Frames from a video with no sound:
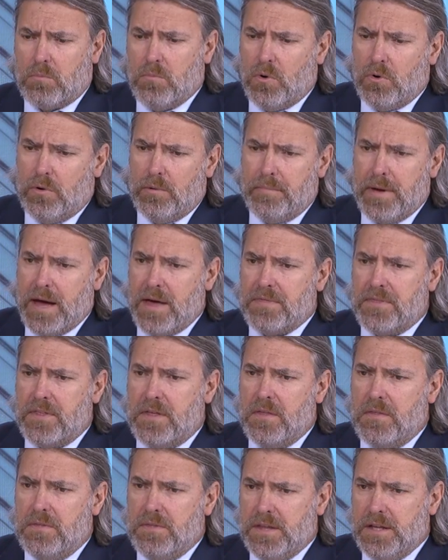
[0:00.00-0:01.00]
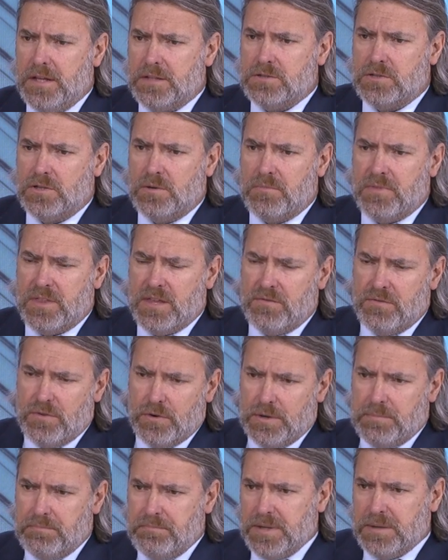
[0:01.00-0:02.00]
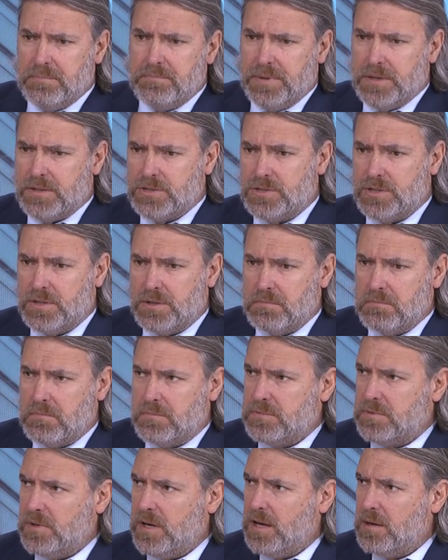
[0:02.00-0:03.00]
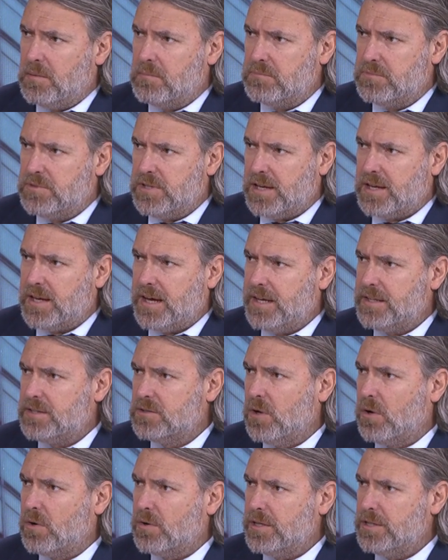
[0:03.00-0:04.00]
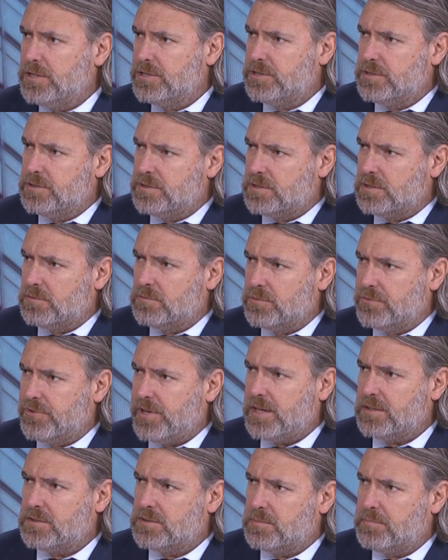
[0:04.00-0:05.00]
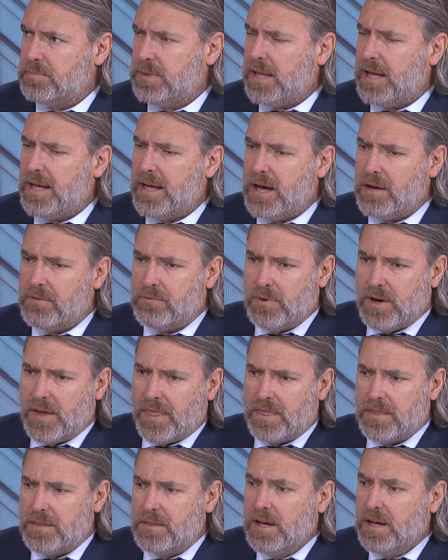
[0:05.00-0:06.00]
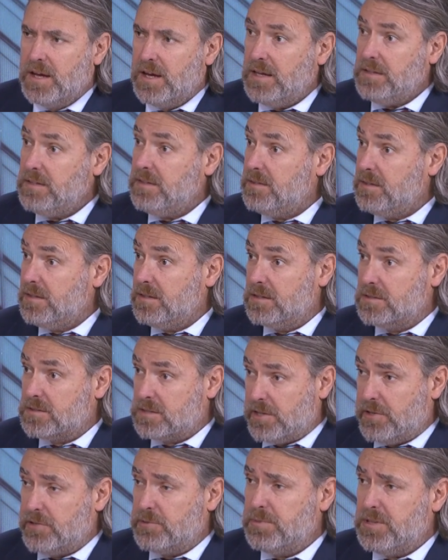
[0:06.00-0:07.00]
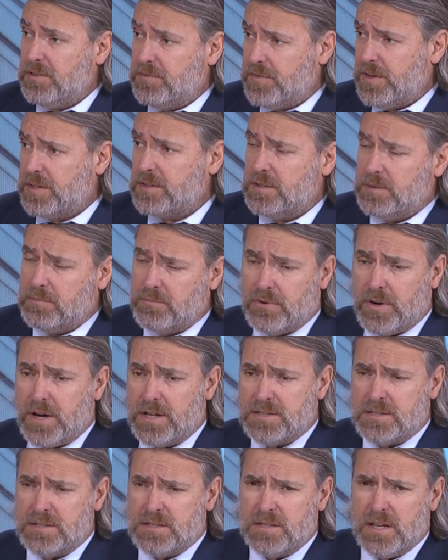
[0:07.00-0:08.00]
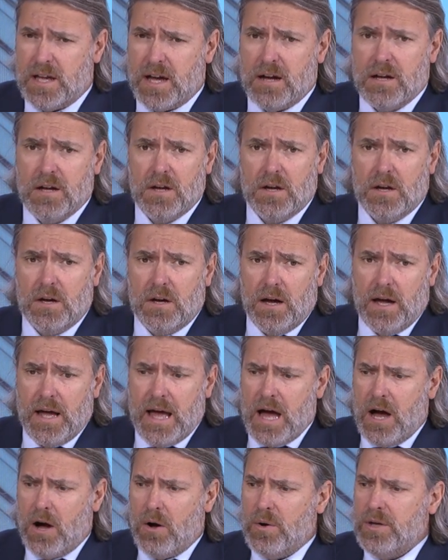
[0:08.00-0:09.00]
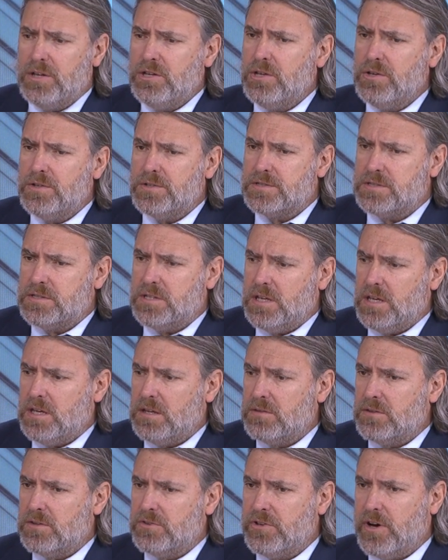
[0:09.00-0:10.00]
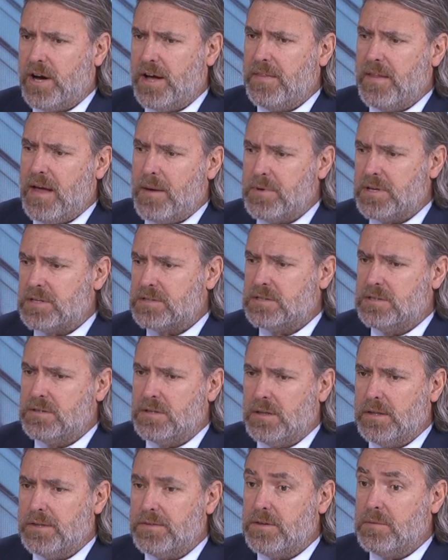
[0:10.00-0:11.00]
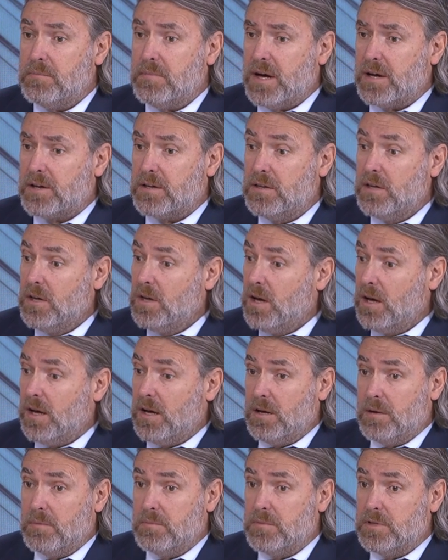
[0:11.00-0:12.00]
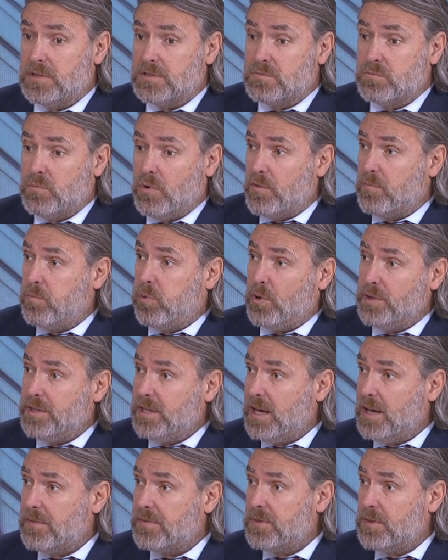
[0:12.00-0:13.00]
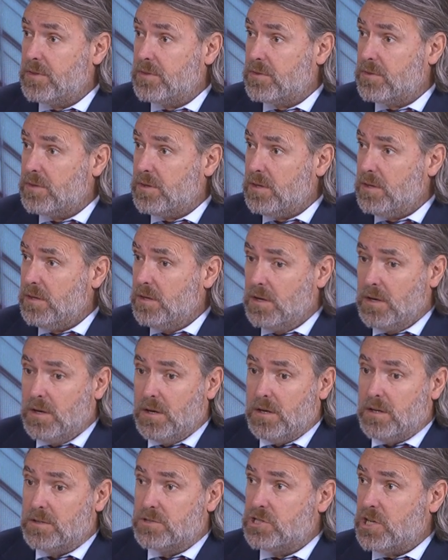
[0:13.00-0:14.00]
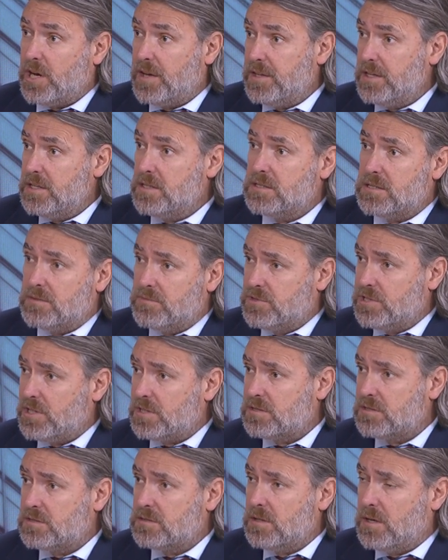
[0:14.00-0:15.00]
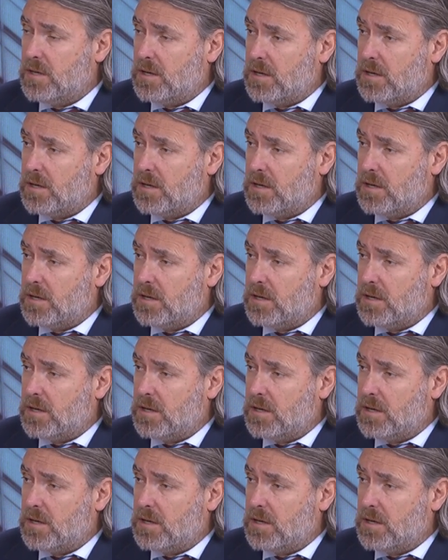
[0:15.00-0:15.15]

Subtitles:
more about the near term. They're very big picture, decade-long issues that will take to play out rather than anything that's going to be affecting prices. Now, how are you seeing the dynamics in the lithium market? It's worth pointing out that the Chinese have just